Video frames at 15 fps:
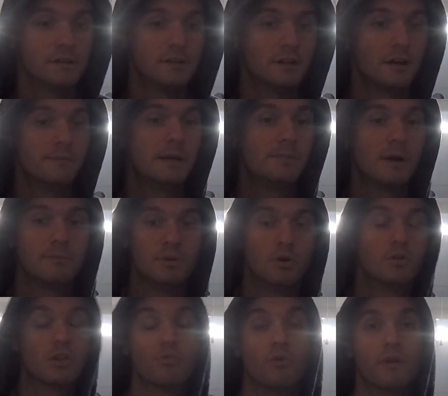Maybe I'm the
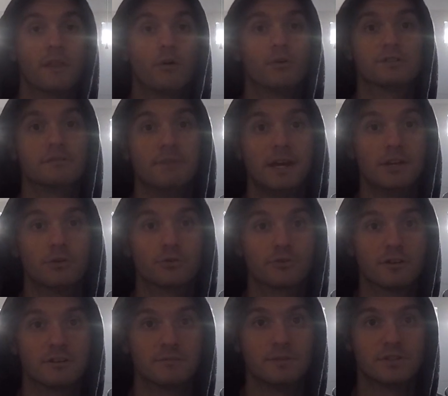only one that wants a manual
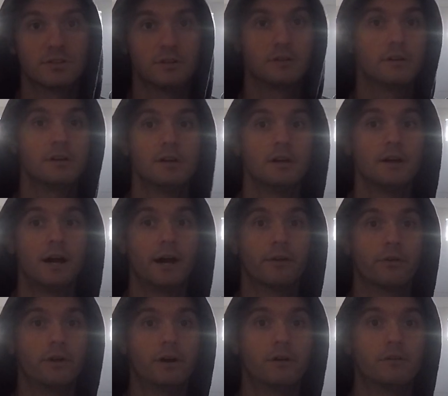transmission. I
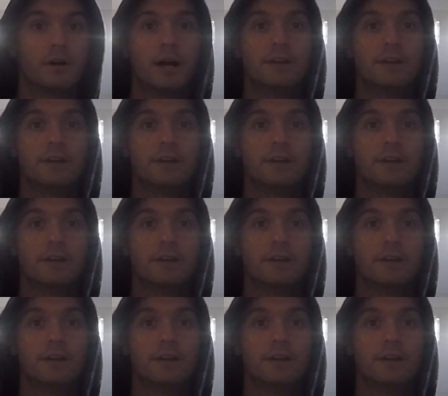don't know.